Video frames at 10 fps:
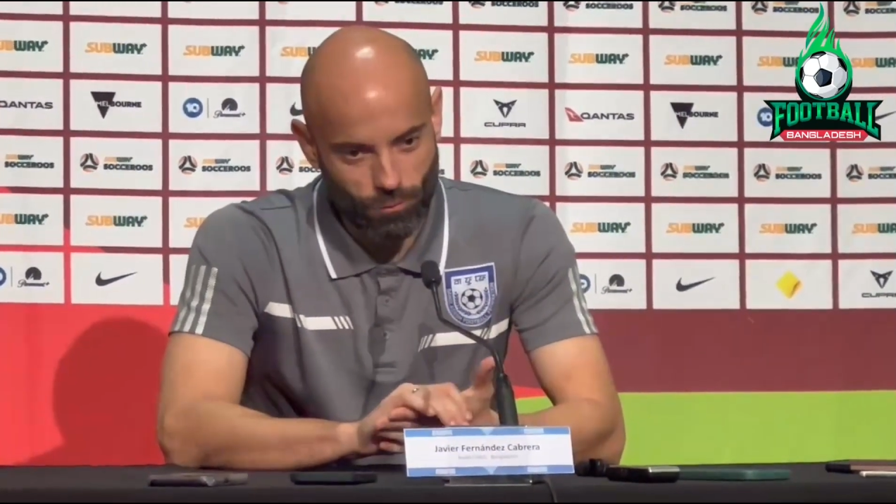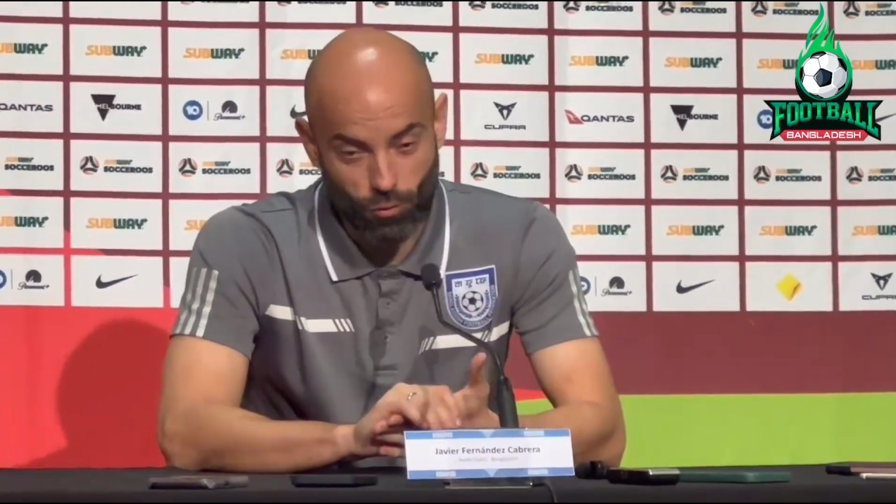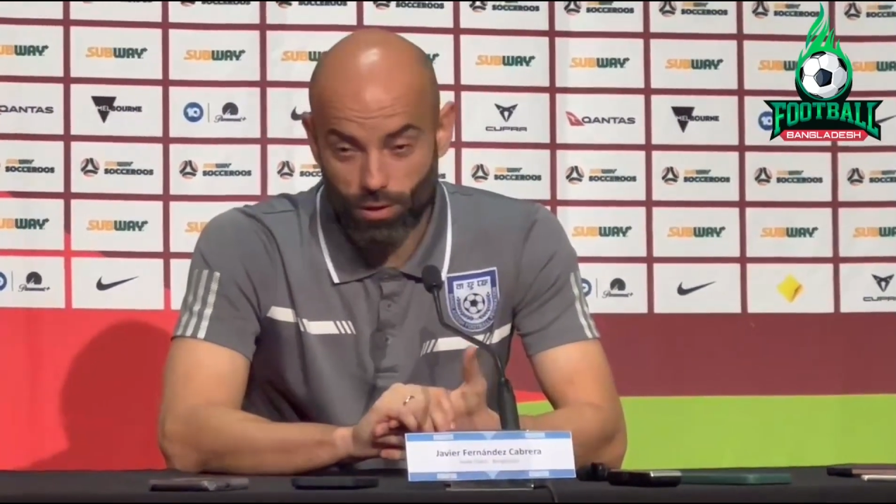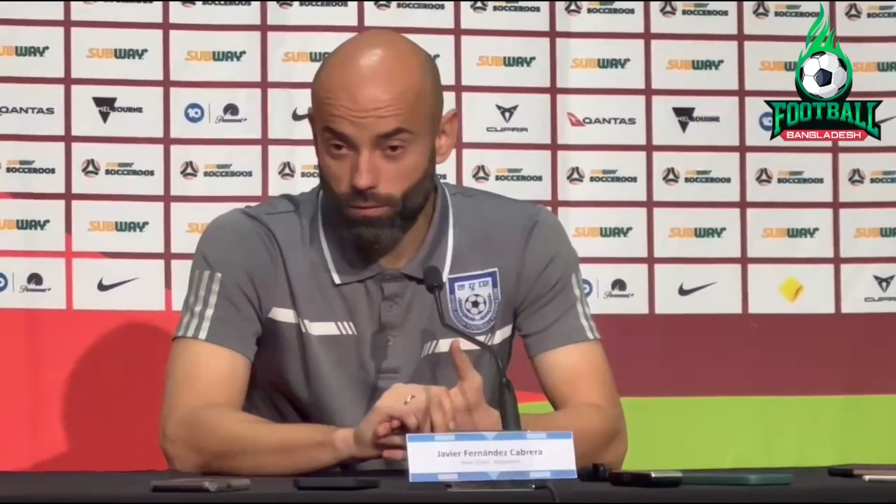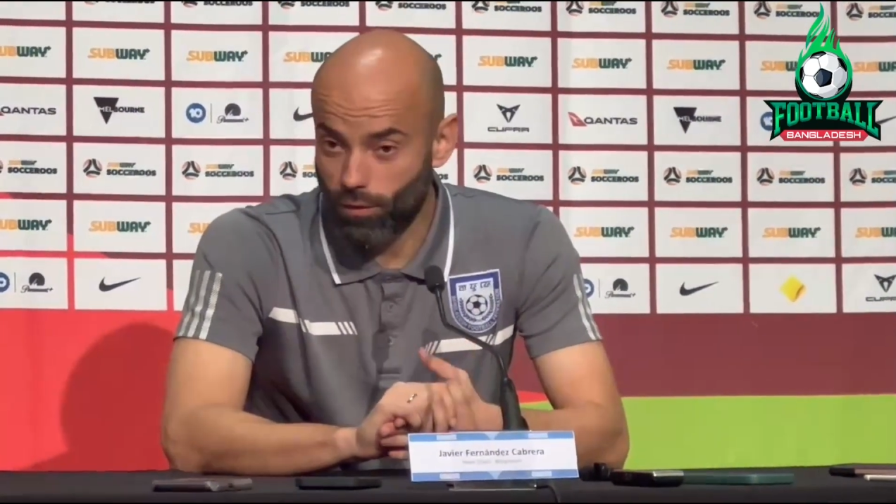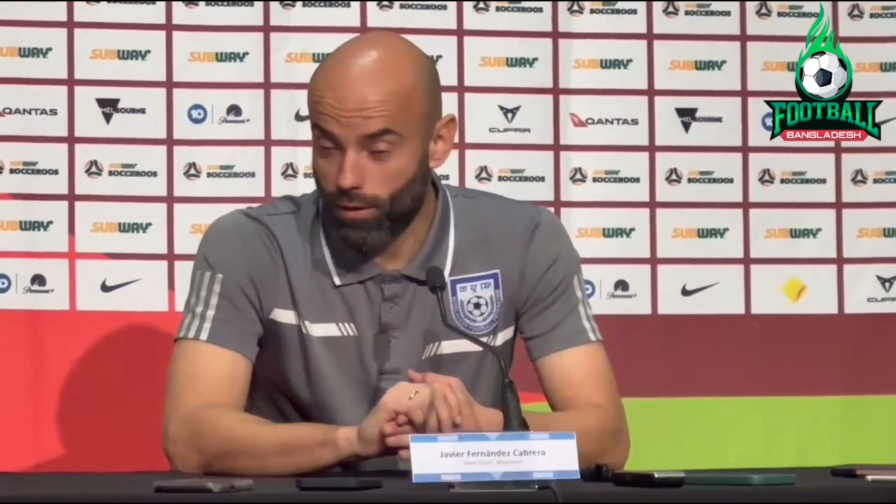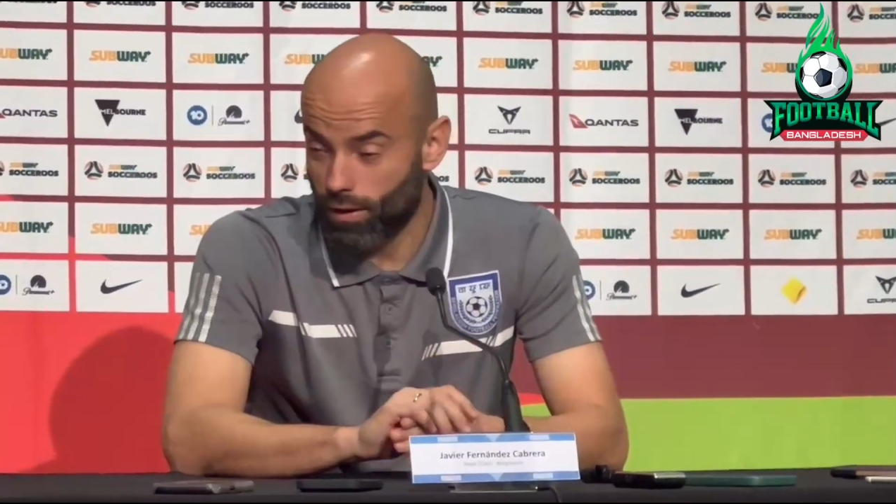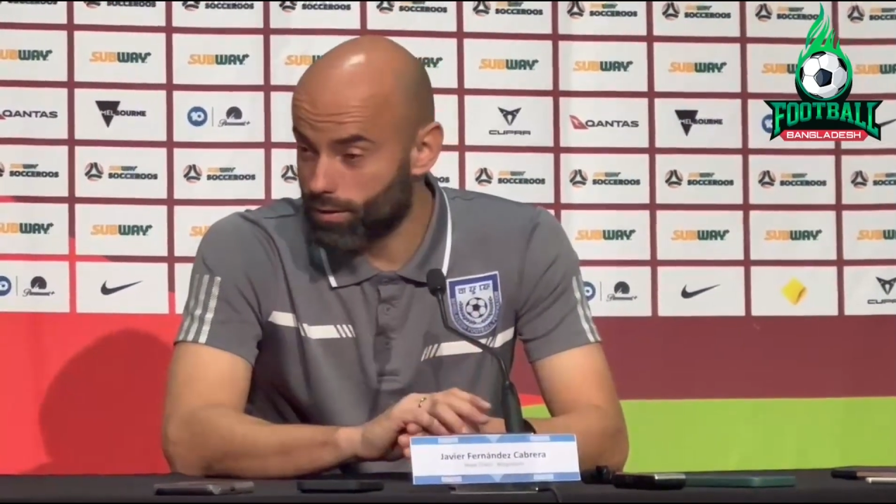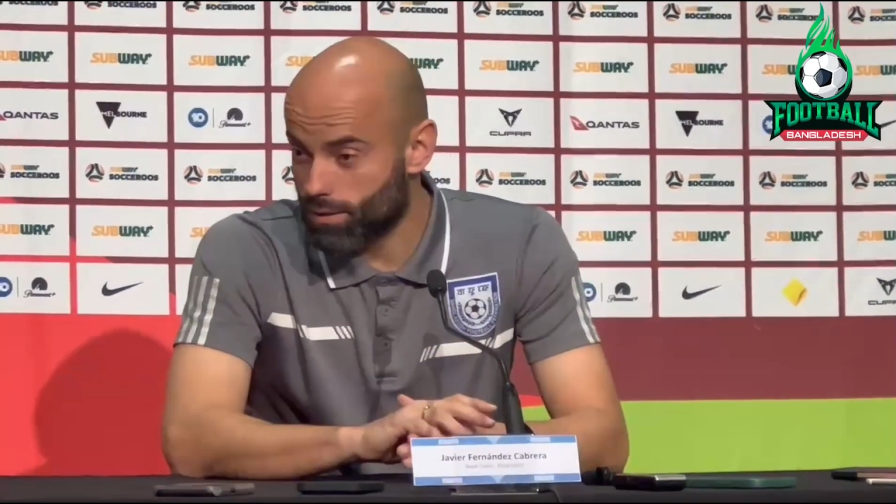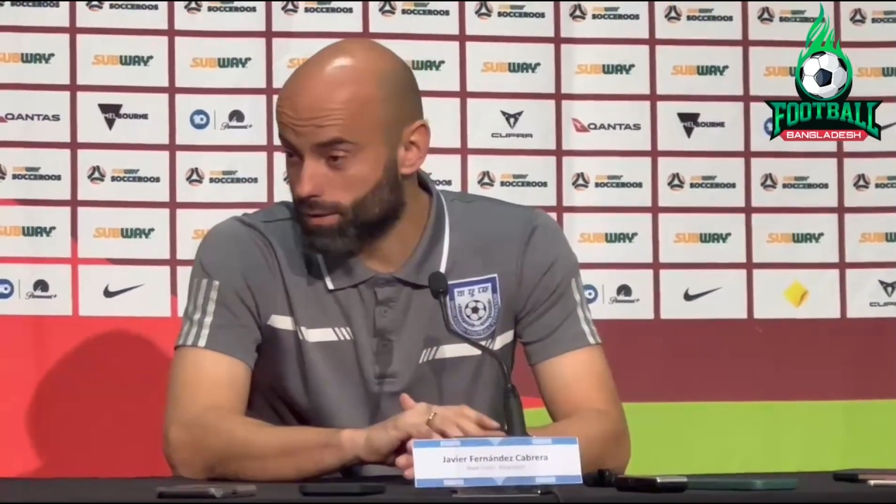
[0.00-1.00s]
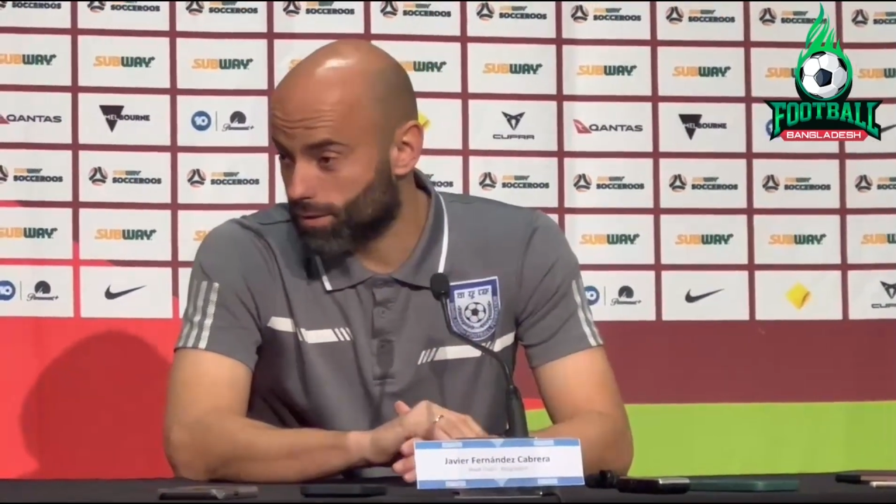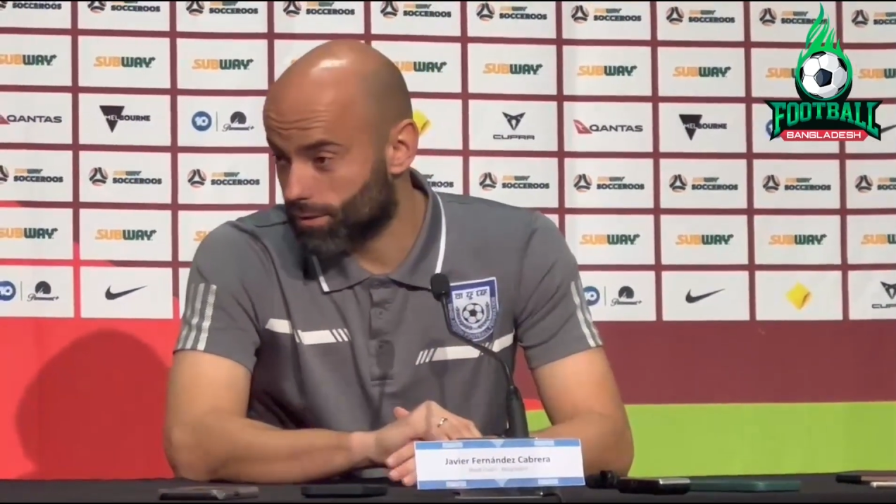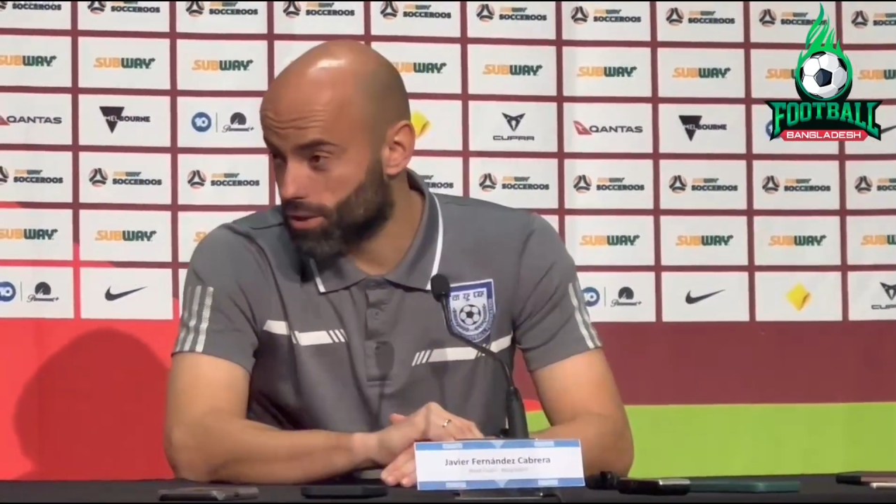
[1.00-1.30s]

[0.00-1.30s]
ready for the next